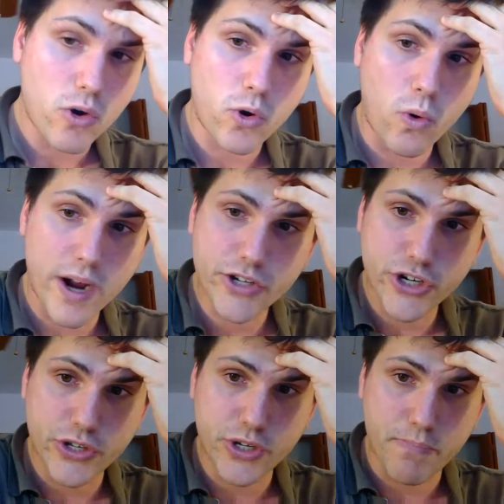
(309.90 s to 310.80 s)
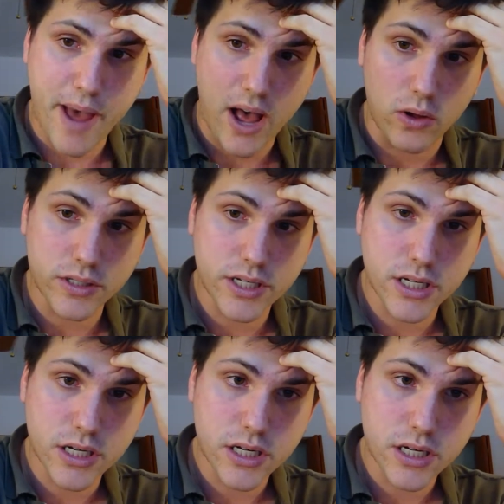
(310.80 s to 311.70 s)
Questions
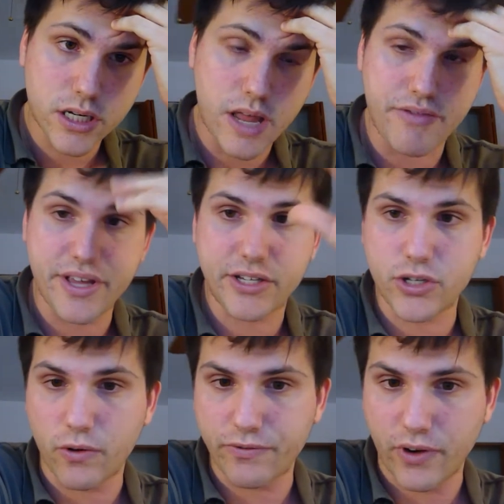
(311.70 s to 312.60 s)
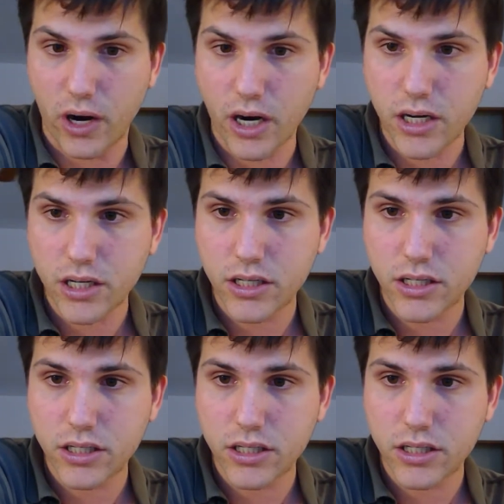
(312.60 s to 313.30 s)
about this so far?